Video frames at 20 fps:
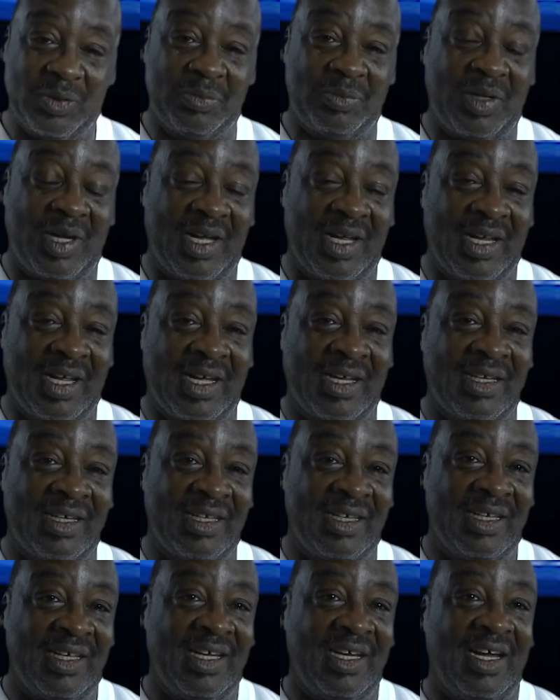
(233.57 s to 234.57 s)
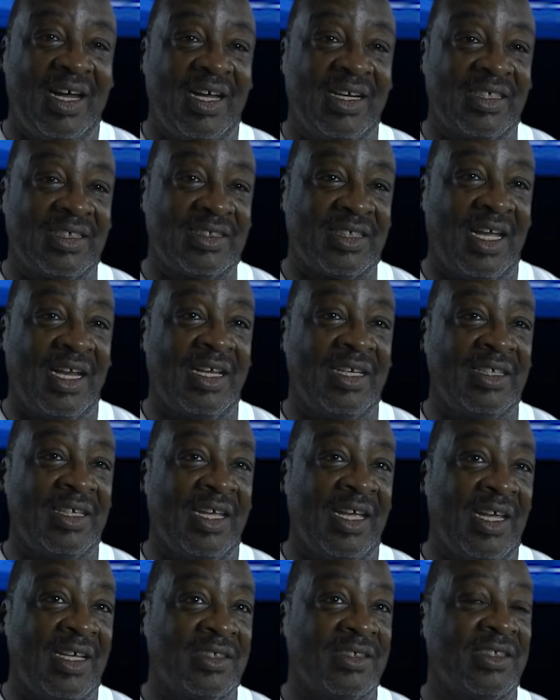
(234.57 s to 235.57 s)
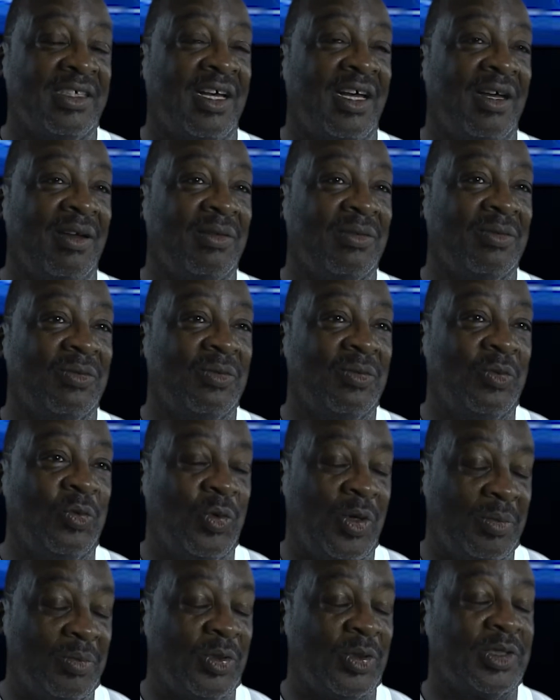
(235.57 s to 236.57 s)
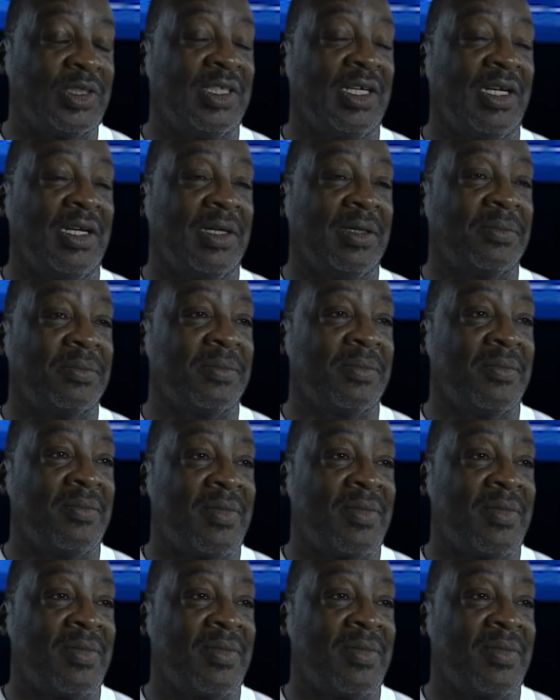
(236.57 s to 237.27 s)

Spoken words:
went by, I decided to ask God one more time.